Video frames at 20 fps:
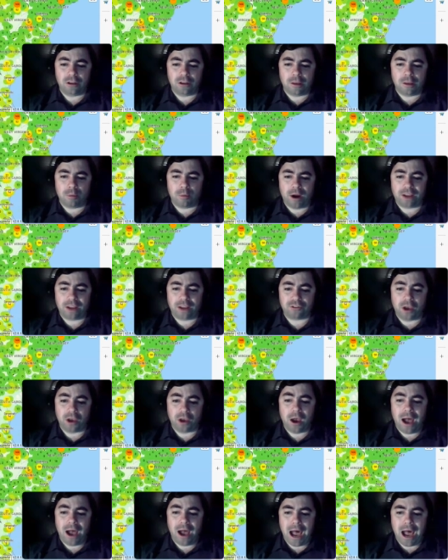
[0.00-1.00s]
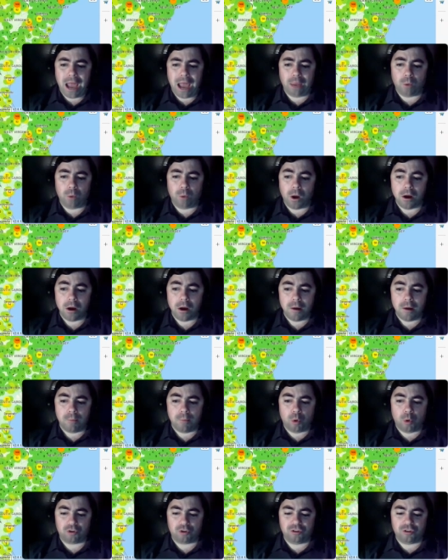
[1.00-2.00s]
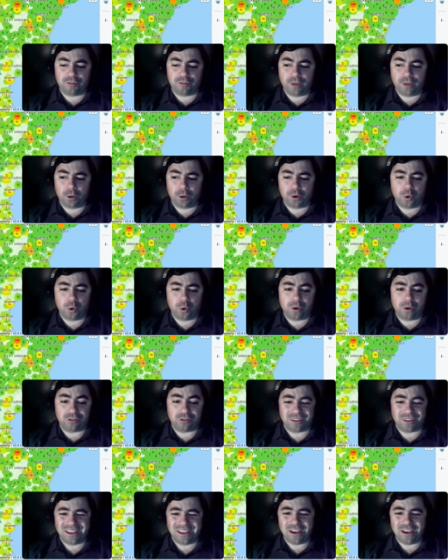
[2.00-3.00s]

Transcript: Nebraska, Iowa, portions of Illinois.